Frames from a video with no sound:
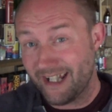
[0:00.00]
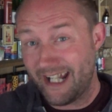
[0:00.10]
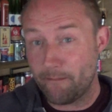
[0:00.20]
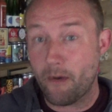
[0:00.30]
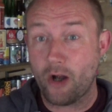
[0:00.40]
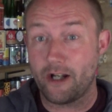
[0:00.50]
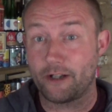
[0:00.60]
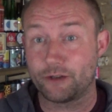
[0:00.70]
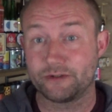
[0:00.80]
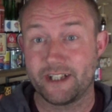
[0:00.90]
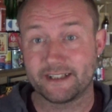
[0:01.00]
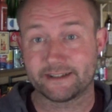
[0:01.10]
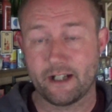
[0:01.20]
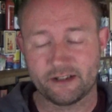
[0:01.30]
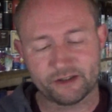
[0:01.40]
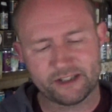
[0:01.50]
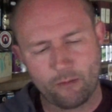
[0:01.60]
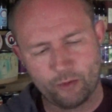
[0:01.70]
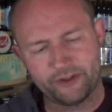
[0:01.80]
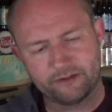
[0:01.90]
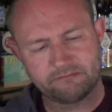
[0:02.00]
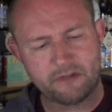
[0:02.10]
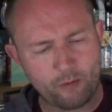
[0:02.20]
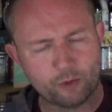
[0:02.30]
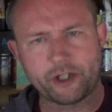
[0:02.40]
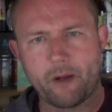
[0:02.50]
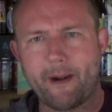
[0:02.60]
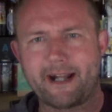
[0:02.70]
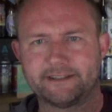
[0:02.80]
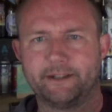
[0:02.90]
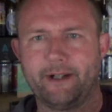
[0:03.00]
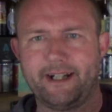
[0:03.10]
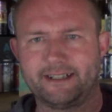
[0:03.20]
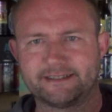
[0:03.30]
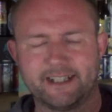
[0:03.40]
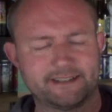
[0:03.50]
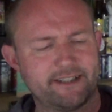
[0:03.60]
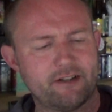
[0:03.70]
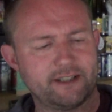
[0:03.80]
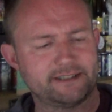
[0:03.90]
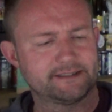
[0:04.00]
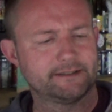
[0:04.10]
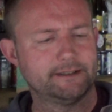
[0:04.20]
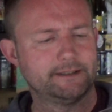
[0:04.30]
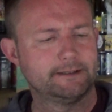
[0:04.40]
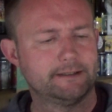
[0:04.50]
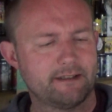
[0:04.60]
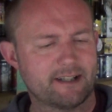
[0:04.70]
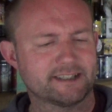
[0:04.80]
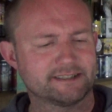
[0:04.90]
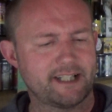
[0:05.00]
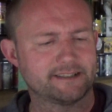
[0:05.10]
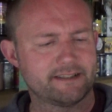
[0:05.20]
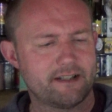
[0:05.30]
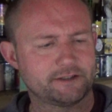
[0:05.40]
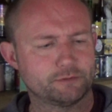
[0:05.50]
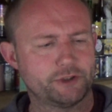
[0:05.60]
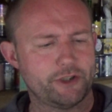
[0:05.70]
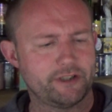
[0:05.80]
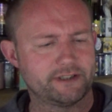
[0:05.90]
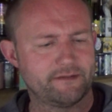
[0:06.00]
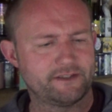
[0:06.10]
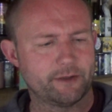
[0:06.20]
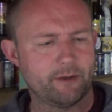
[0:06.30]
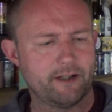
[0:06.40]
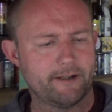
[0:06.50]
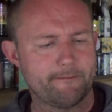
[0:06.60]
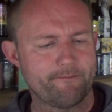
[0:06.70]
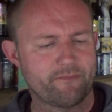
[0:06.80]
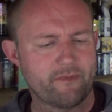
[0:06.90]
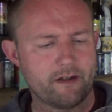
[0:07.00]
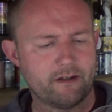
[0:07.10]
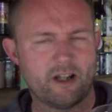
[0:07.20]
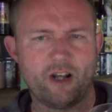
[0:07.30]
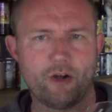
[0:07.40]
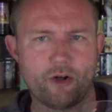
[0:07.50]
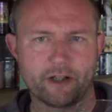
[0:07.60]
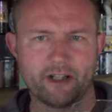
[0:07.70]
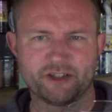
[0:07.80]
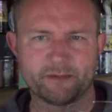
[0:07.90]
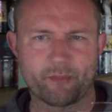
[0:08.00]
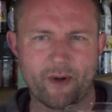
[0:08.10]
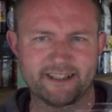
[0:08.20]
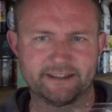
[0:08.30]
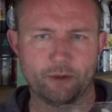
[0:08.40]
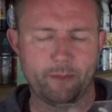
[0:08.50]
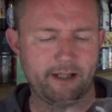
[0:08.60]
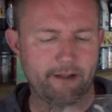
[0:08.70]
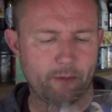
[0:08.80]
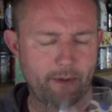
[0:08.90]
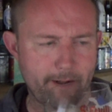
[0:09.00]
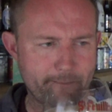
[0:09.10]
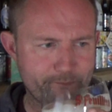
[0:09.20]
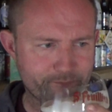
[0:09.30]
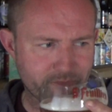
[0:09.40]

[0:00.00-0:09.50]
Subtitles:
in my local Tesco's, because I would go back to it. It's a nice, like I say, it's a nice alternative to a lager. It just breaks it up a little bit.